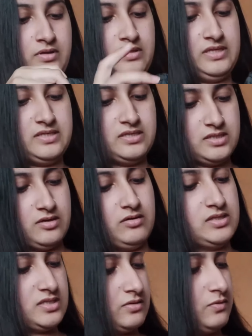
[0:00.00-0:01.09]
This is
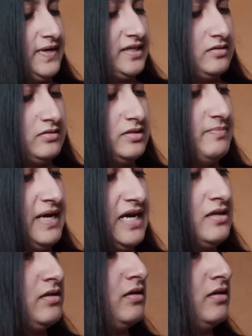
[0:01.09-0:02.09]
also quite good that